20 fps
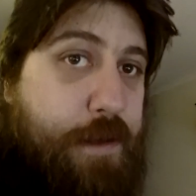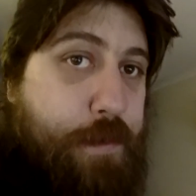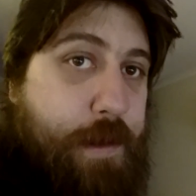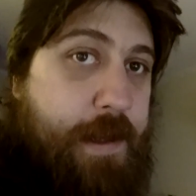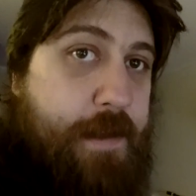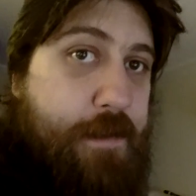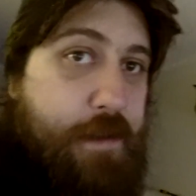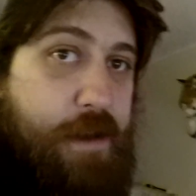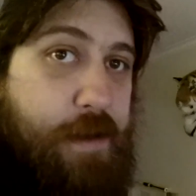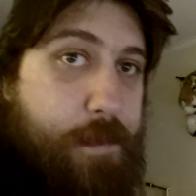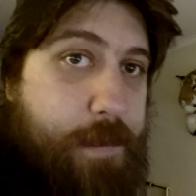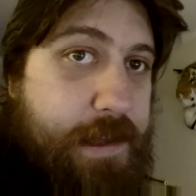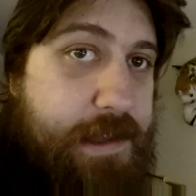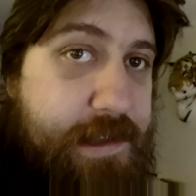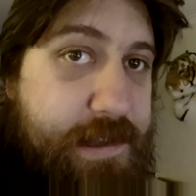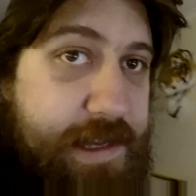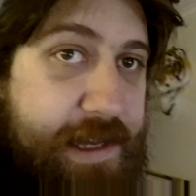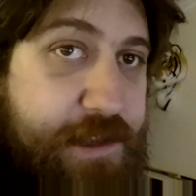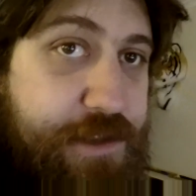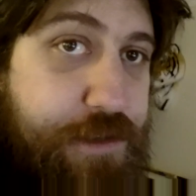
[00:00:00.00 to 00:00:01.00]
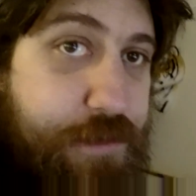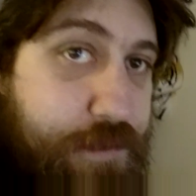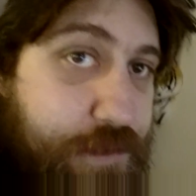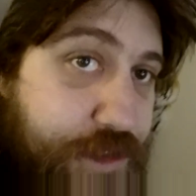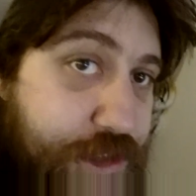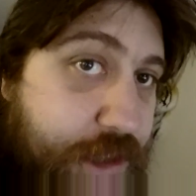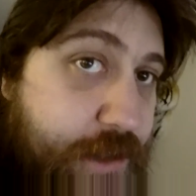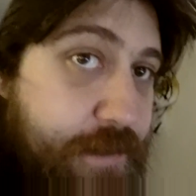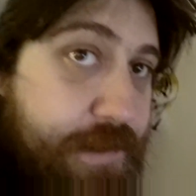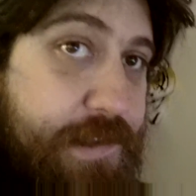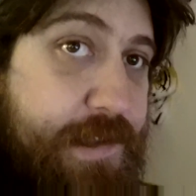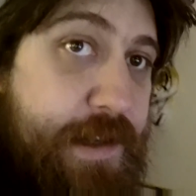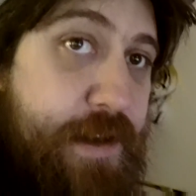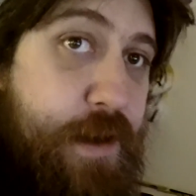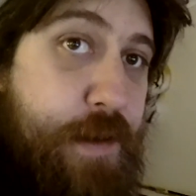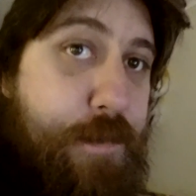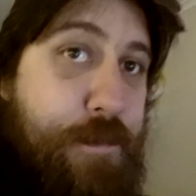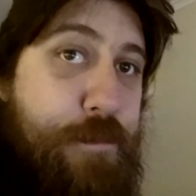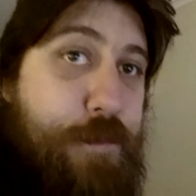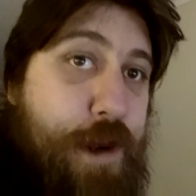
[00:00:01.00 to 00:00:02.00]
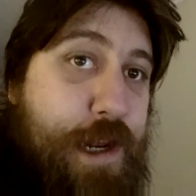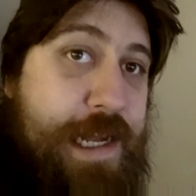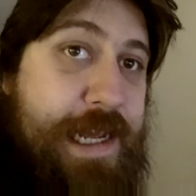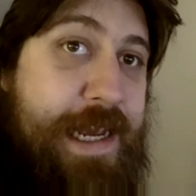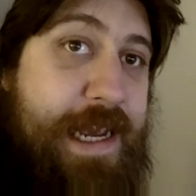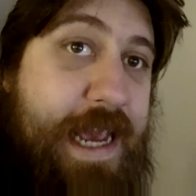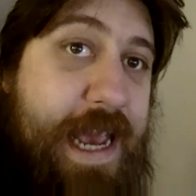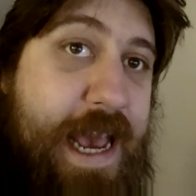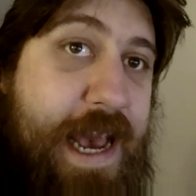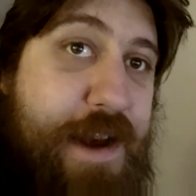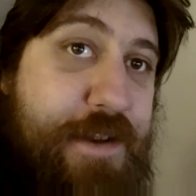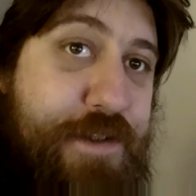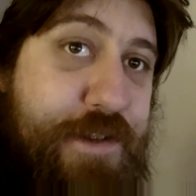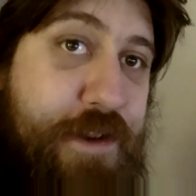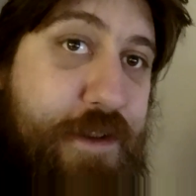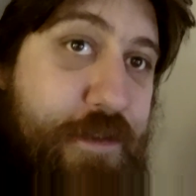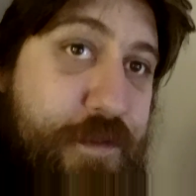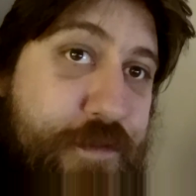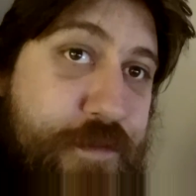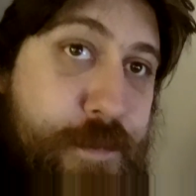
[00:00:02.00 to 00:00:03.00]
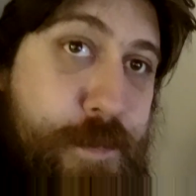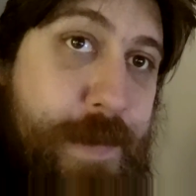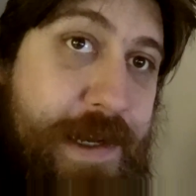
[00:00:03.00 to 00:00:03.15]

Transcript: a quick look at my schedule shows that I'm running out of